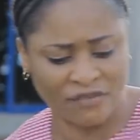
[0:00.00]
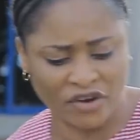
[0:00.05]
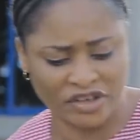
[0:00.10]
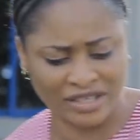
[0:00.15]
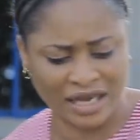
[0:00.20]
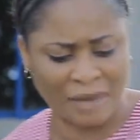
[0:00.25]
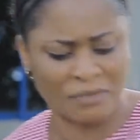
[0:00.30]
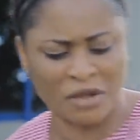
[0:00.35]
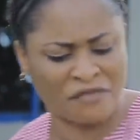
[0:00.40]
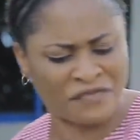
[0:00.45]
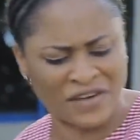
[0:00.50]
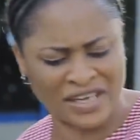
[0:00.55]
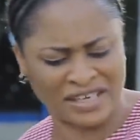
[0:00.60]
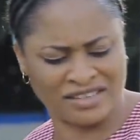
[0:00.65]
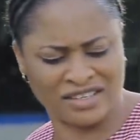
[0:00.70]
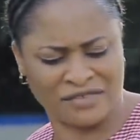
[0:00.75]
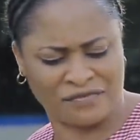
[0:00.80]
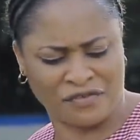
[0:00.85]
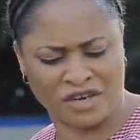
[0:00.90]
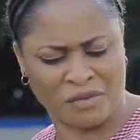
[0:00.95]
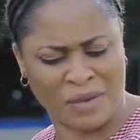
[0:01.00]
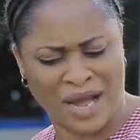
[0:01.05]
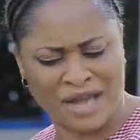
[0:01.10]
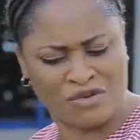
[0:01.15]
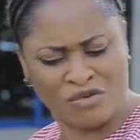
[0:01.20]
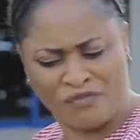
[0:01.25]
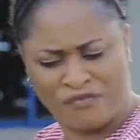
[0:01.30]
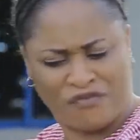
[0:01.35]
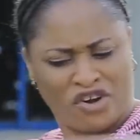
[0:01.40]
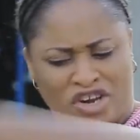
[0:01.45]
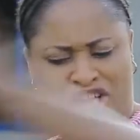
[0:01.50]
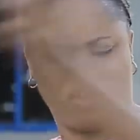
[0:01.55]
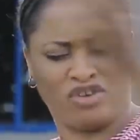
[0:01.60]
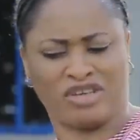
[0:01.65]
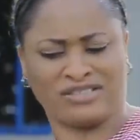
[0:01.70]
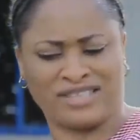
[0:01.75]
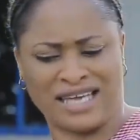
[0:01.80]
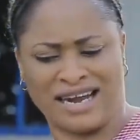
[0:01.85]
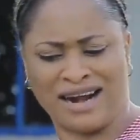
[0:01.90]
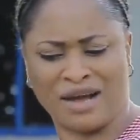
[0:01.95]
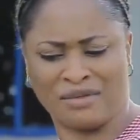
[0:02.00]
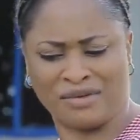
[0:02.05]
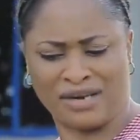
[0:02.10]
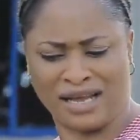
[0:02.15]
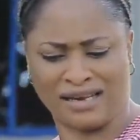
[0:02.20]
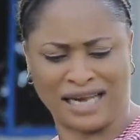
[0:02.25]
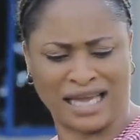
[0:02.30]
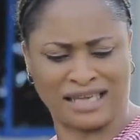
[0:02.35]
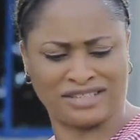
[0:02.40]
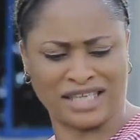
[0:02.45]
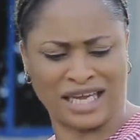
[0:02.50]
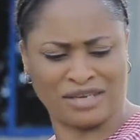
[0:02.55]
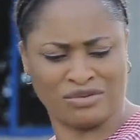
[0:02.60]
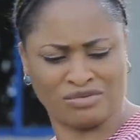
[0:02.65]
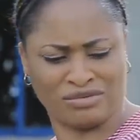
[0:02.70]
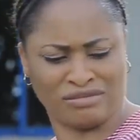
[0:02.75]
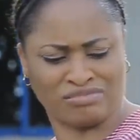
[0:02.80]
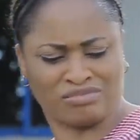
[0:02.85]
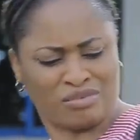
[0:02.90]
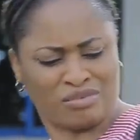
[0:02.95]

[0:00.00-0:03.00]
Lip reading: funny. Why are you following us around now like shadows?